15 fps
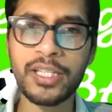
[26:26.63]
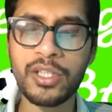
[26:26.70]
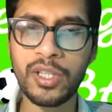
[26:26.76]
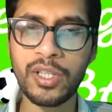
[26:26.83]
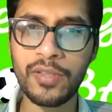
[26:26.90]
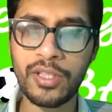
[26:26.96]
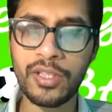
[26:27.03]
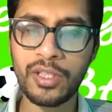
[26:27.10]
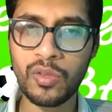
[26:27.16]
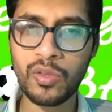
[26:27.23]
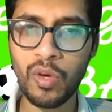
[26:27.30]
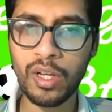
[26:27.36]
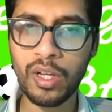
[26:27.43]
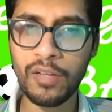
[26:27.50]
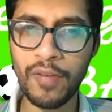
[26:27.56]
so they will still
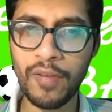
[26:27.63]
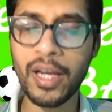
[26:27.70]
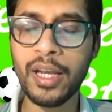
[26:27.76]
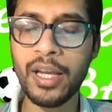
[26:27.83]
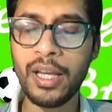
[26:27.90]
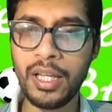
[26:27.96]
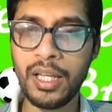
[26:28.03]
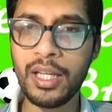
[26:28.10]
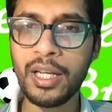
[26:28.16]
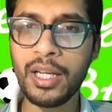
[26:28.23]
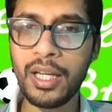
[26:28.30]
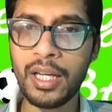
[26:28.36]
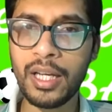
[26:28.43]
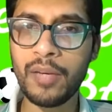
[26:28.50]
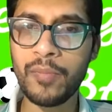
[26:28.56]
qualify
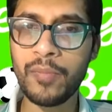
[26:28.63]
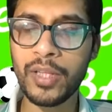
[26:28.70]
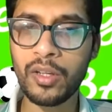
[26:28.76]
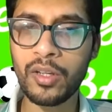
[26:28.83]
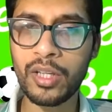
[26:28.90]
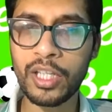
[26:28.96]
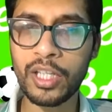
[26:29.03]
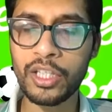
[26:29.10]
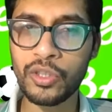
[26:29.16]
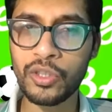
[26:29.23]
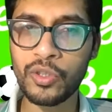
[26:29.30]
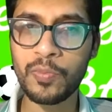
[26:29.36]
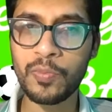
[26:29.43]
without any issues.